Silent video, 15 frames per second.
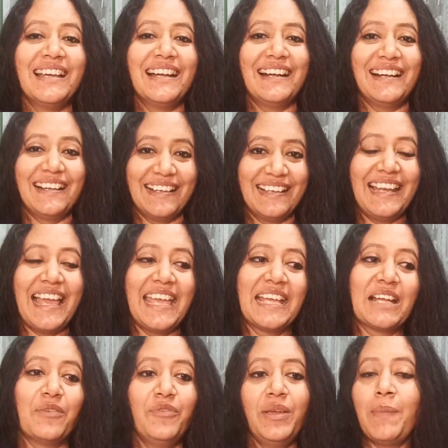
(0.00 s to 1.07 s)

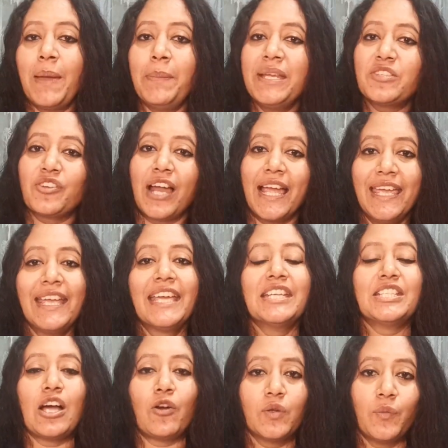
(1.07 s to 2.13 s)
Like we may be trying
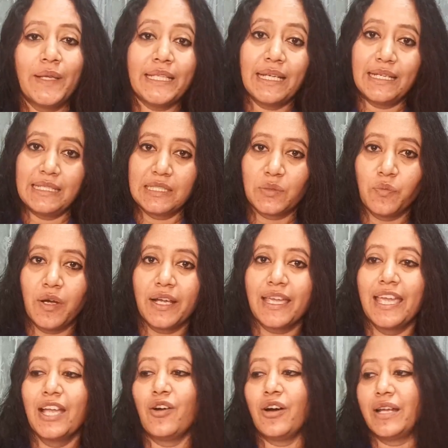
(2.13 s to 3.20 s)
it out whether it is
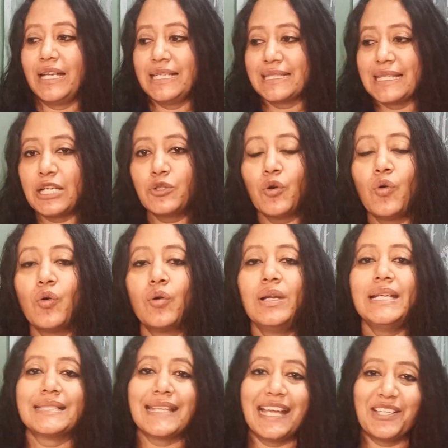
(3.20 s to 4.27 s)
working or is that old,
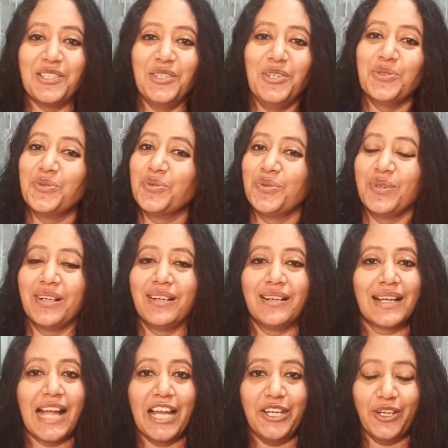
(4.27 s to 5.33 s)
is that new,
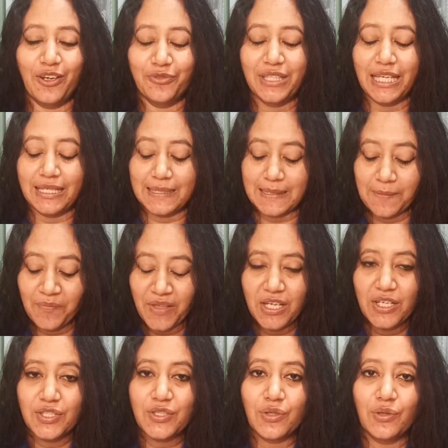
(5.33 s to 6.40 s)
kind of things.
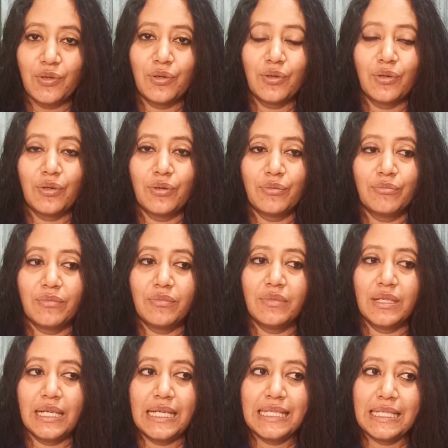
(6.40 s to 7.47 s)
So
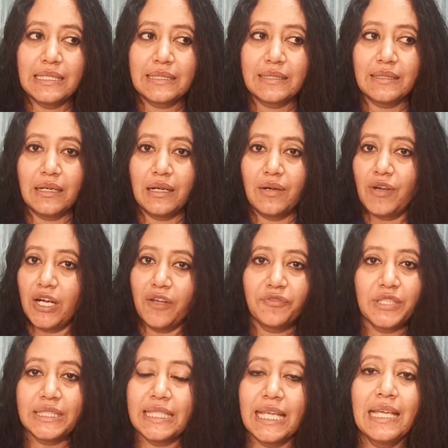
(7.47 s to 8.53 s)
it is one of
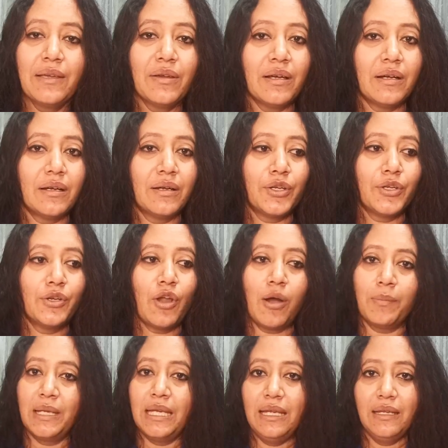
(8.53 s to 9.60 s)
the thing
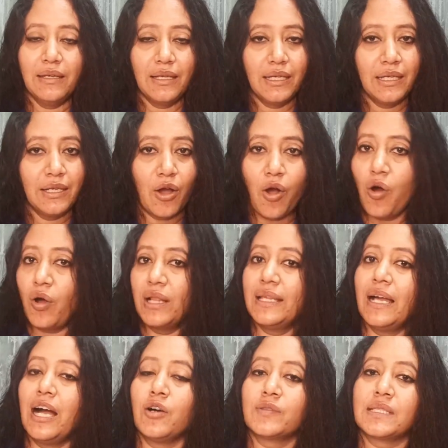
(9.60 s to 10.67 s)
normally in all
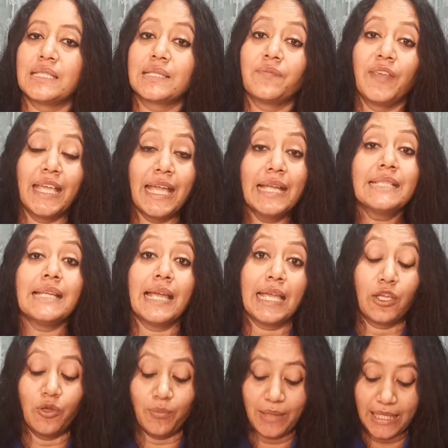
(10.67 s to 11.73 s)
the houses we get
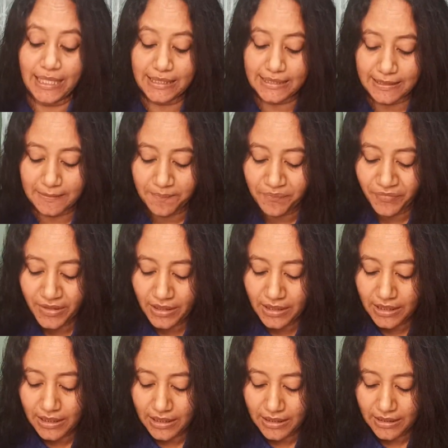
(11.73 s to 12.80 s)
accumulated.
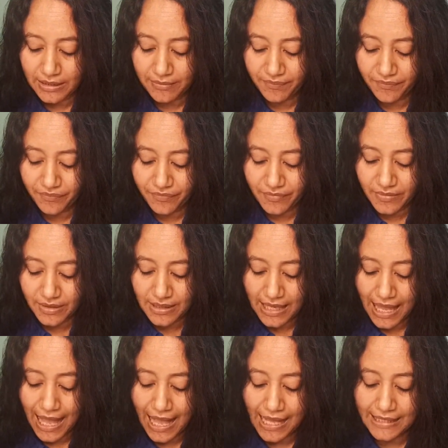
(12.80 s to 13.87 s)

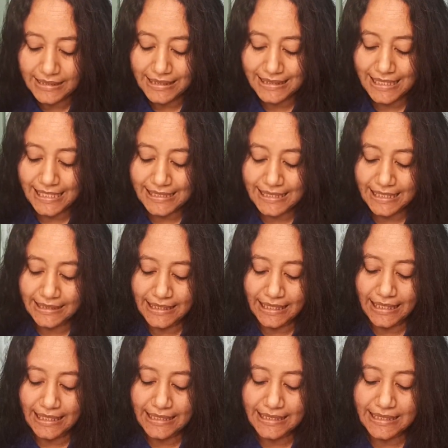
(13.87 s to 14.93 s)
And 6 in the
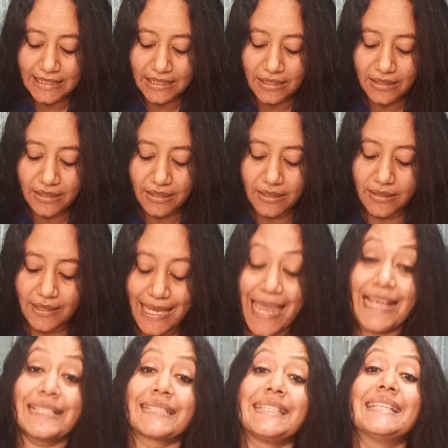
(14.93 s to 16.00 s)
list,
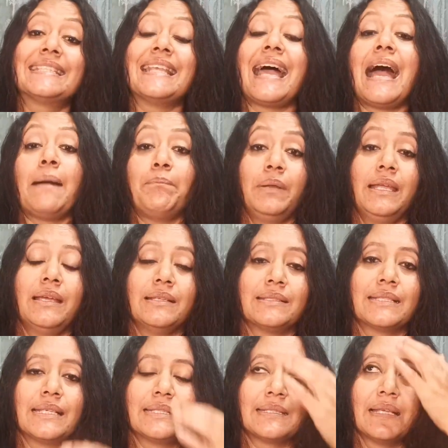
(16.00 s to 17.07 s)
excess
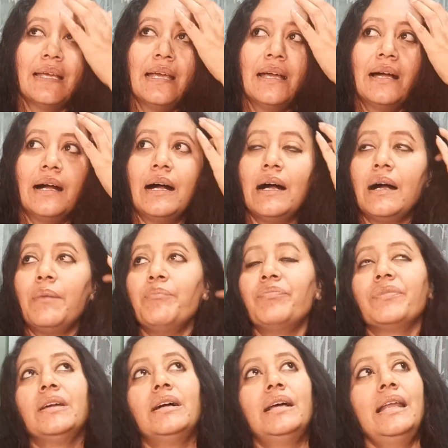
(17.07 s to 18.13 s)
appliances.
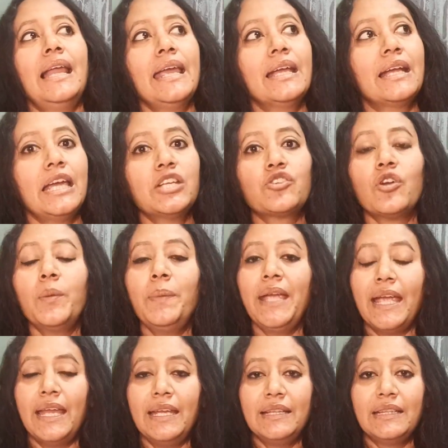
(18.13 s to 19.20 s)
Like it could
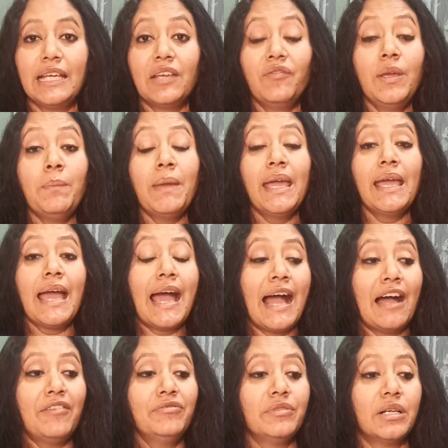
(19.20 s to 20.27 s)
be anything. We may
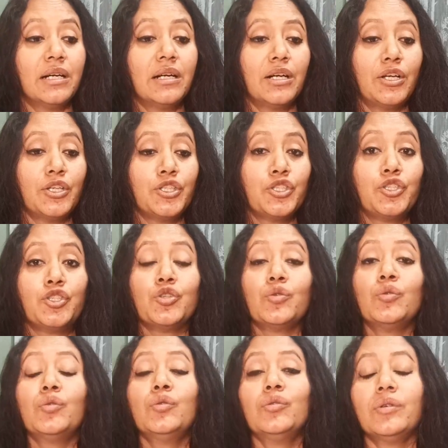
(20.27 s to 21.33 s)
have
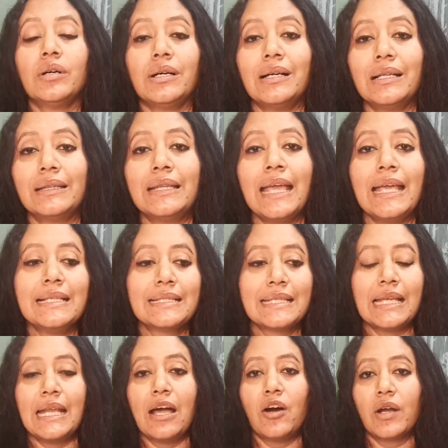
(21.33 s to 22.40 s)
two things
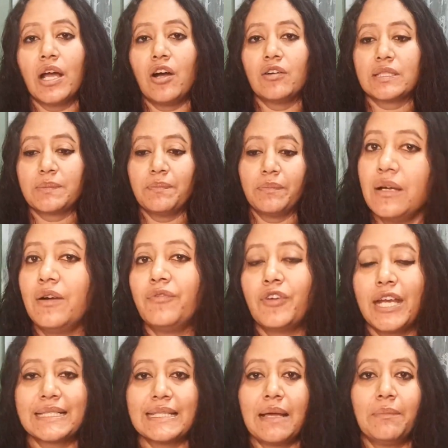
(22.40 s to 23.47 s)
in our house. For
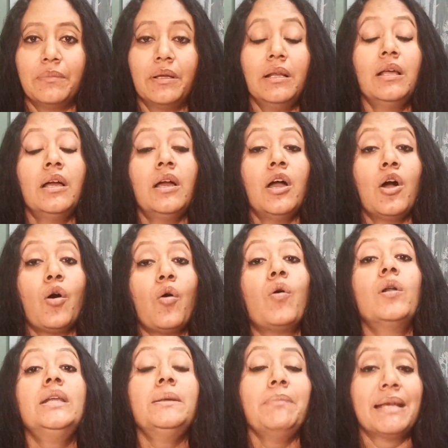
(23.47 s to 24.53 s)
example,
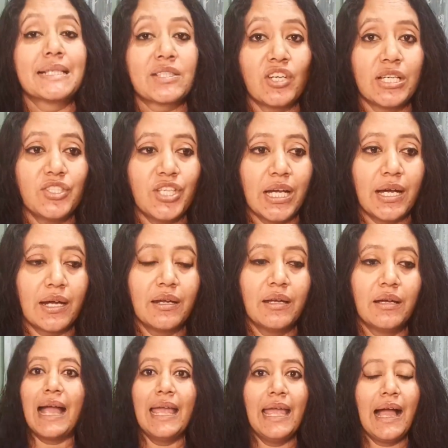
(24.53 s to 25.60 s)
old mixer jar.
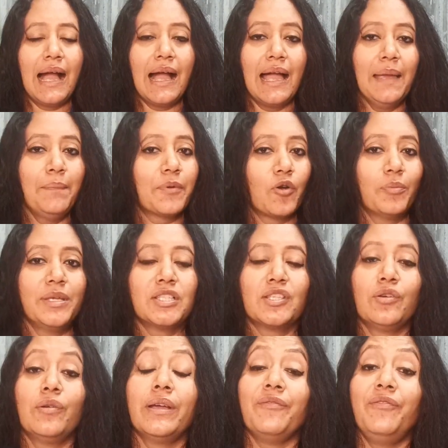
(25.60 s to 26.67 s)
I promise
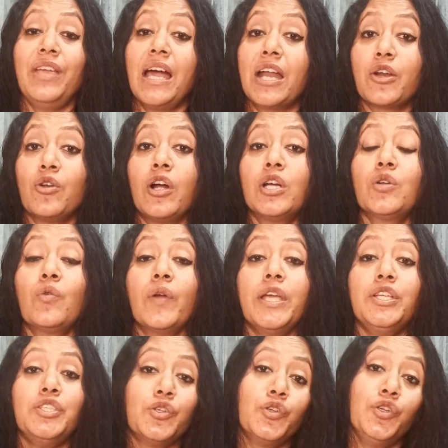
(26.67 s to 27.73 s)
you we are not
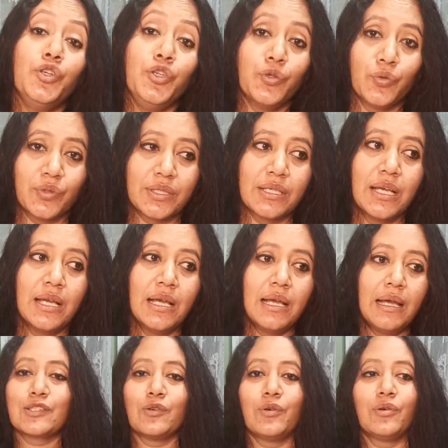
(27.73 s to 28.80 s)
going to use.
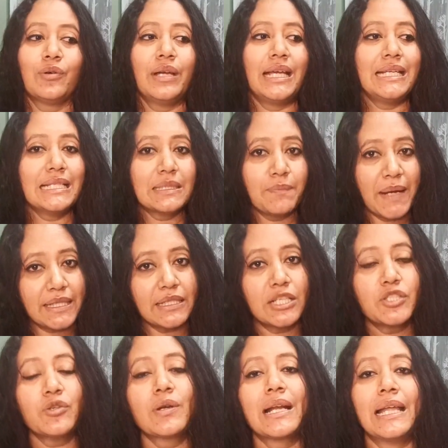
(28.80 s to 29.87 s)
So it is
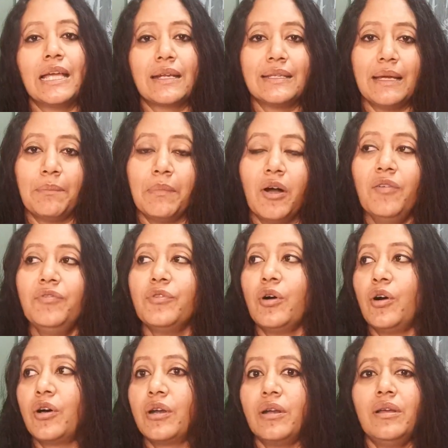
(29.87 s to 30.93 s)
better to clear them off,
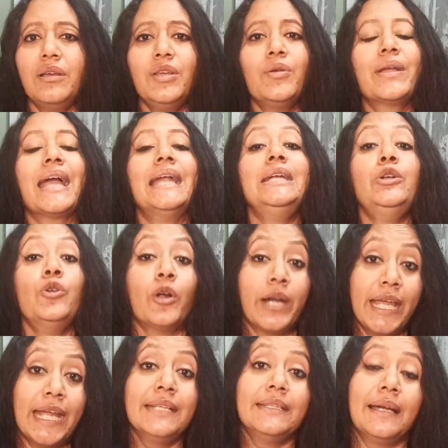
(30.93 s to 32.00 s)
or you can
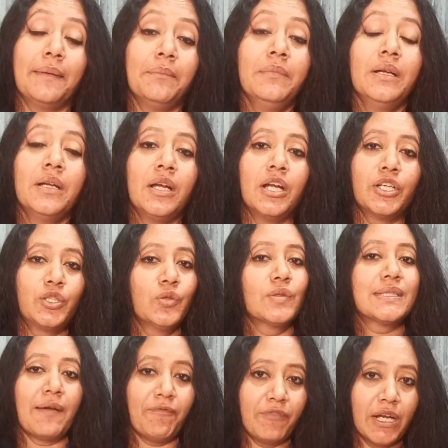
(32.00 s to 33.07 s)
donate them to
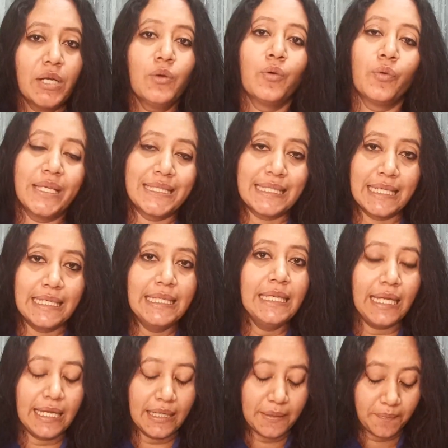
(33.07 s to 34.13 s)
someone who is in
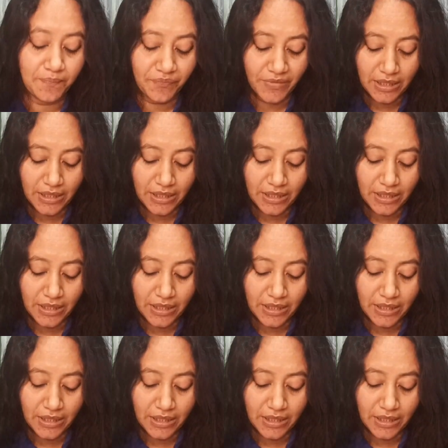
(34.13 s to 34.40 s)
need.